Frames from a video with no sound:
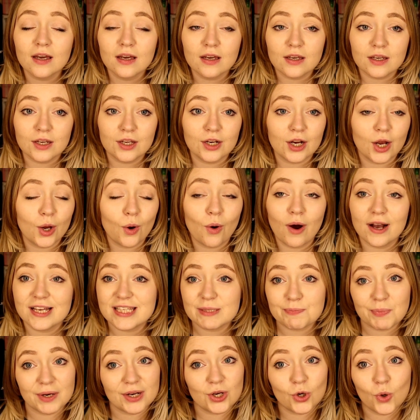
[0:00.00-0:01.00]
you know, I
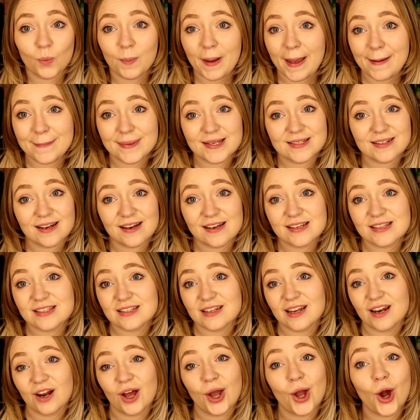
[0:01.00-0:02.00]
sprinkle baby dust,
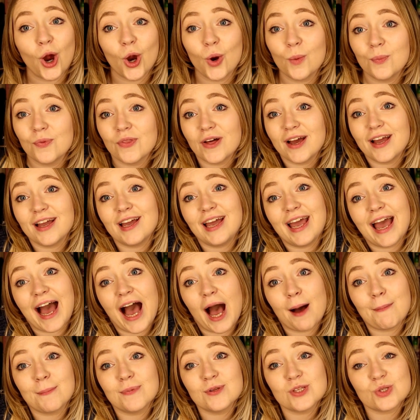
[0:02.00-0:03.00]
and I hope that it
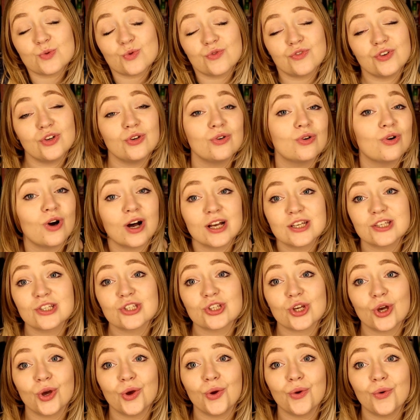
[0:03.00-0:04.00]
happens with you guys
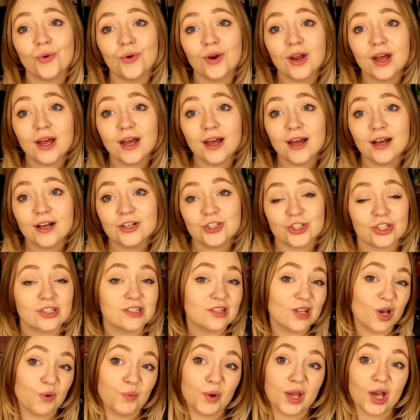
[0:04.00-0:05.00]
soon, just
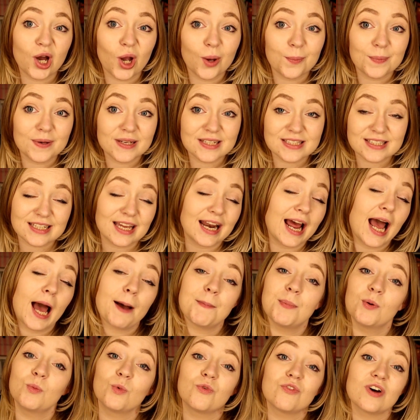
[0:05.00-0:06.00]
like we're hoping it's going to
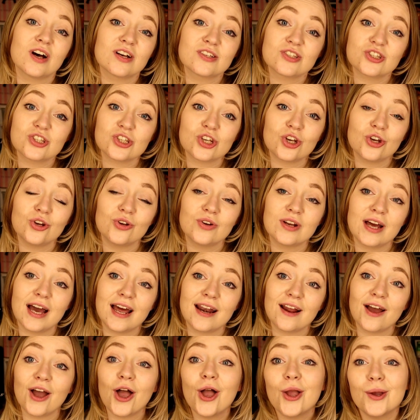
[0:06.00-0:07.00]
happen with us soon.
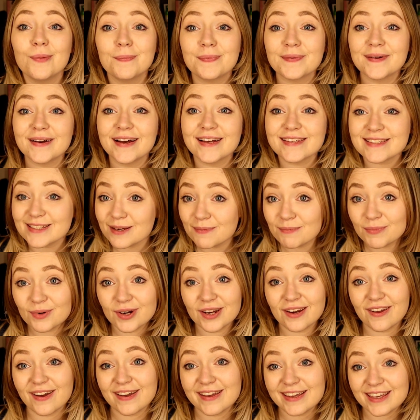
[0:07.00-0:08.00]
And I hope at some
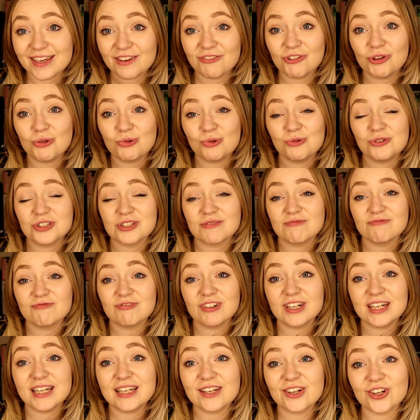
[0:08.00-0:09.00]
point I can give you all some
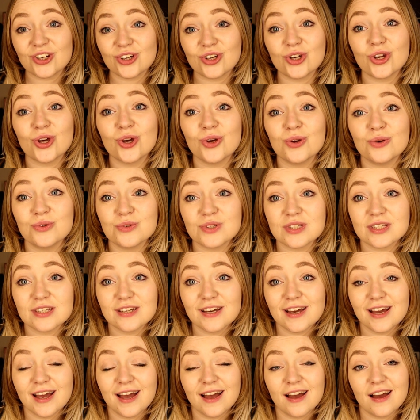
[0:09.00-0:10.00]
really good news
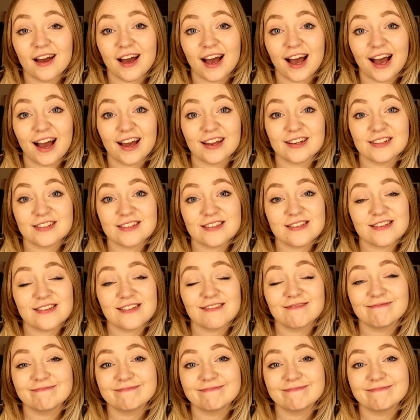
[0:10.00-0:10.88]
and